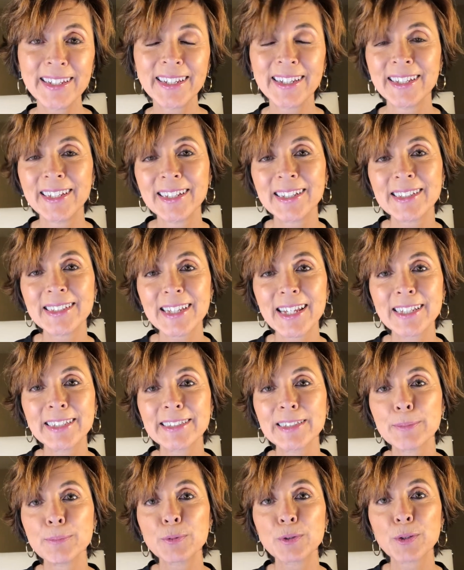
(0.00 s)
It is a
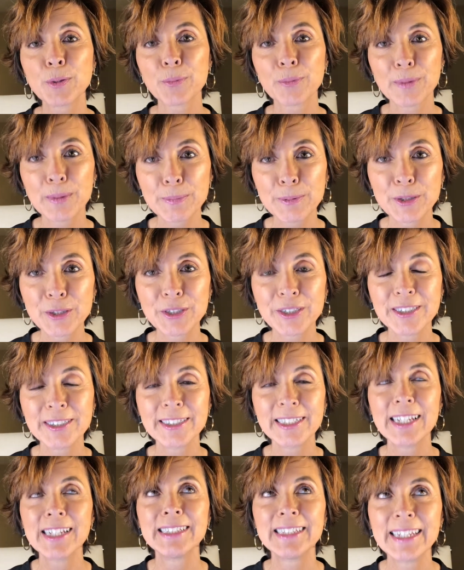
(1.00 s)

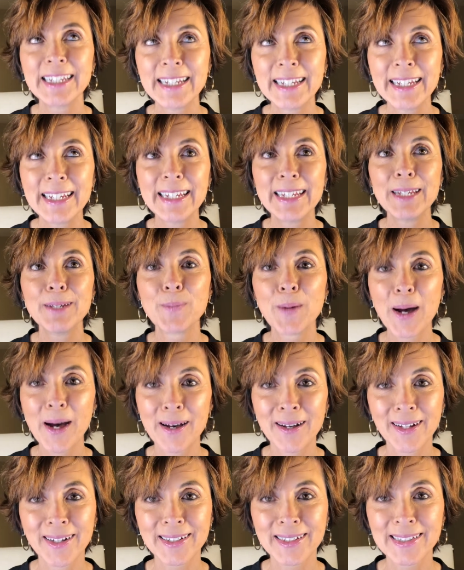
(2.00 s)
subscription tea
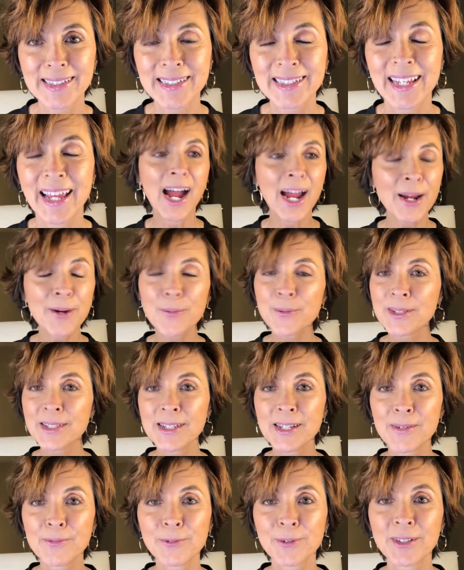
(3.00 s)
box. I was
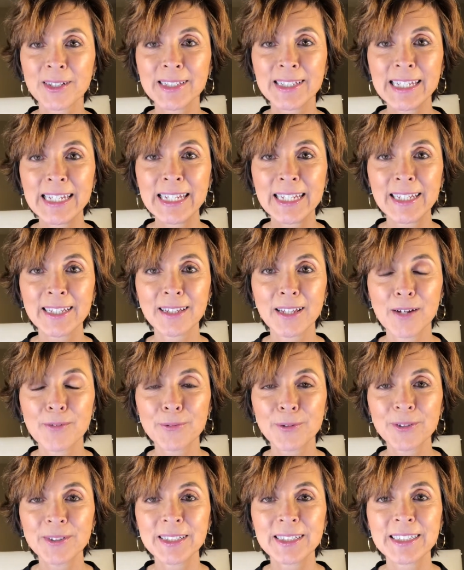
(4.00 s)
never a tea
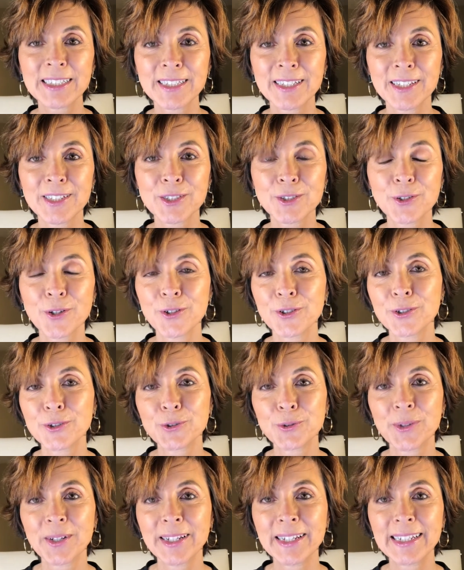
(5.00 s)
lover until I started
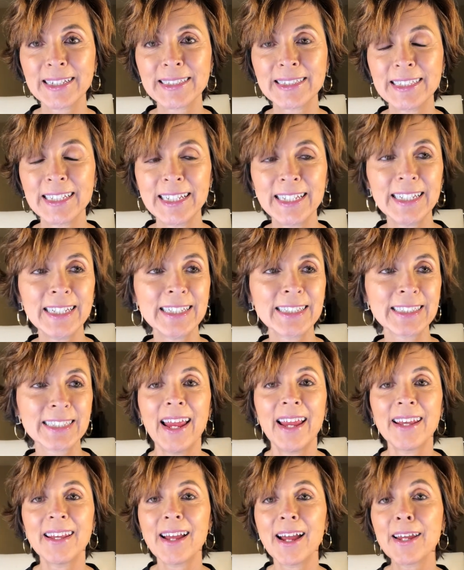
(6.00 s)
drinking teas,
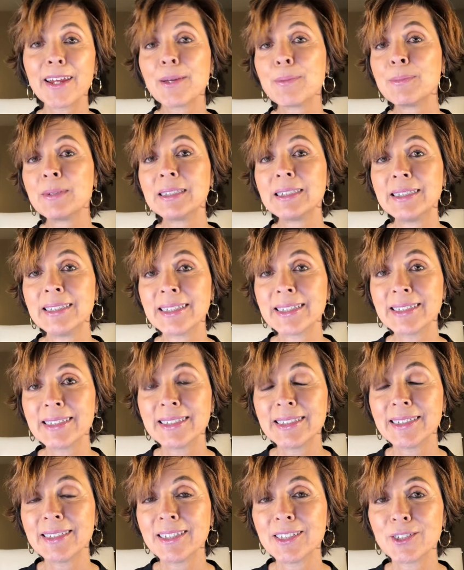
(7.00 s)
and I am
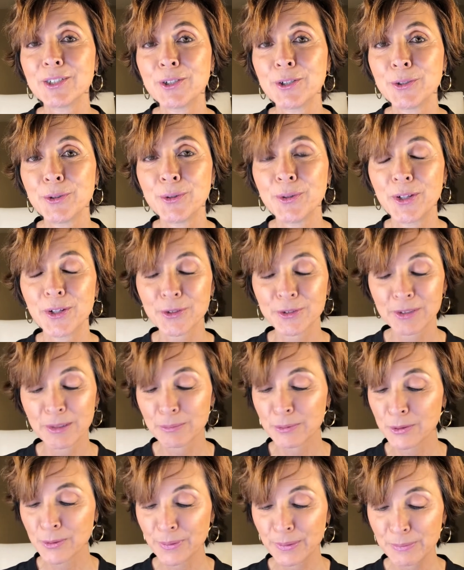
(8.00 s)
addicted to their
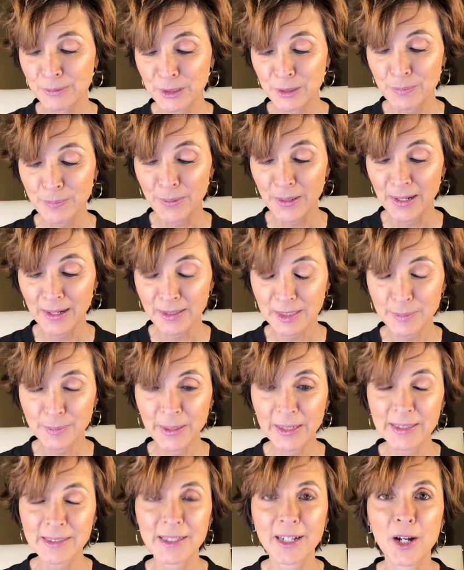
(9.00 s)
subscription box
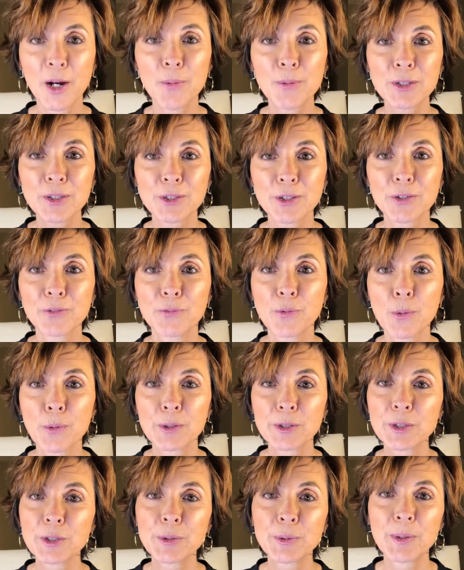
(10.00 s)
because I always look
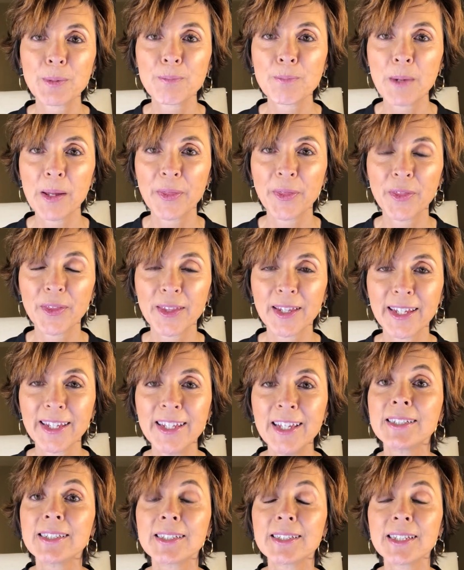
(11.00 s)
forward to it monthly
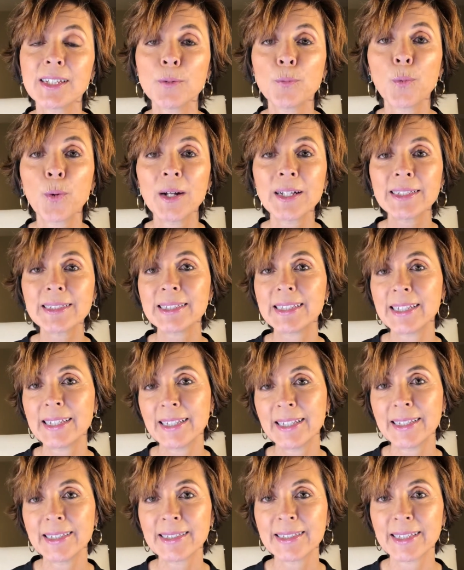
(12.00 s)
to see what
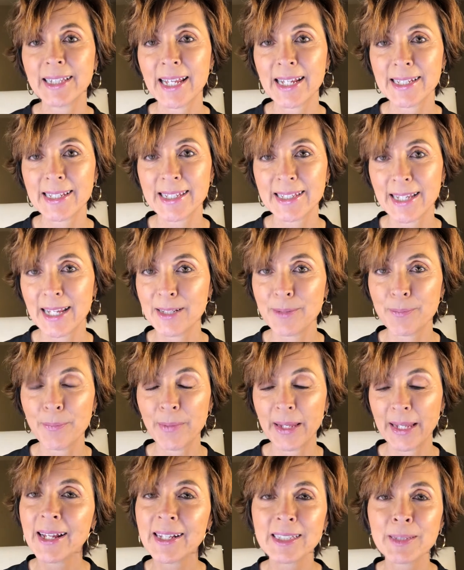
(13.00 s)
teas they sent
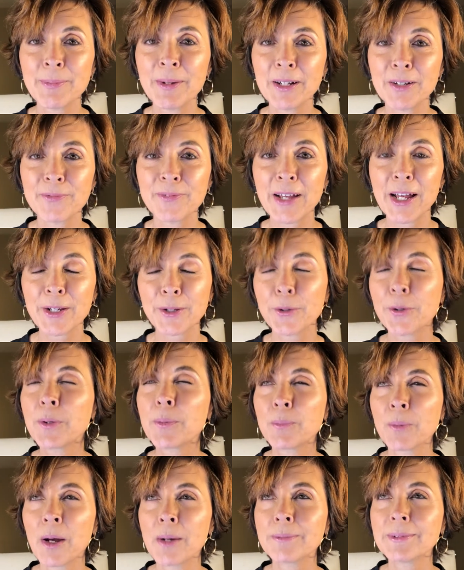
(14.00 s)
me. As a matter of fact, you can
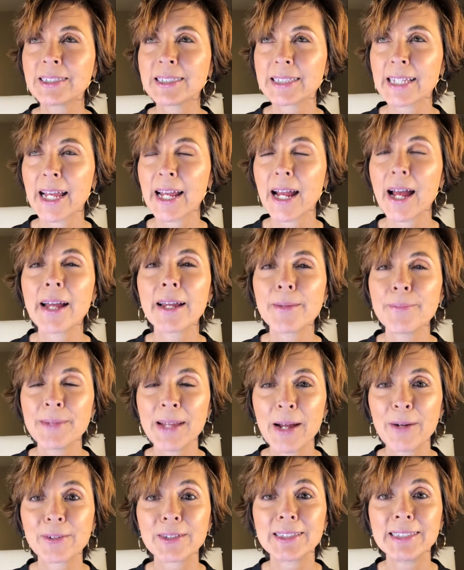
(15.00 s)
probably say I am
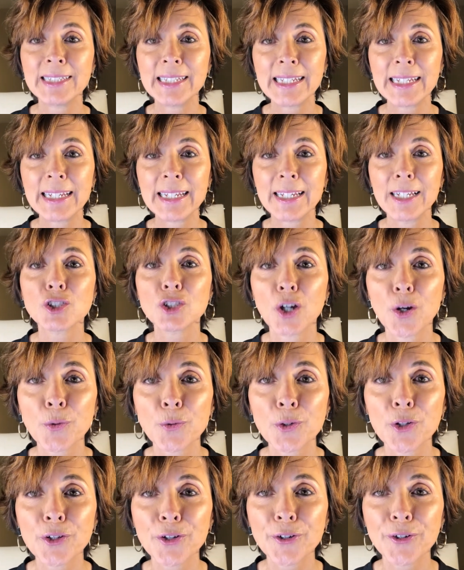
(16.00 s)
now a tea
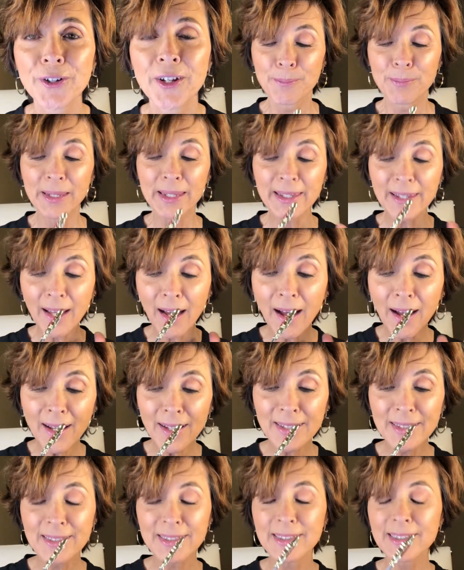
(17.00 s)
totaler
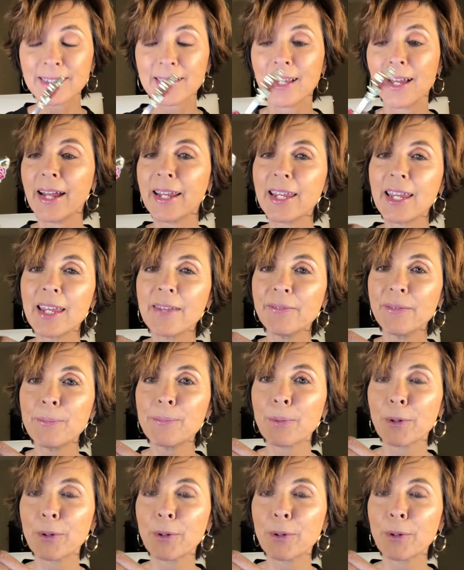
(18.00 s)
because I even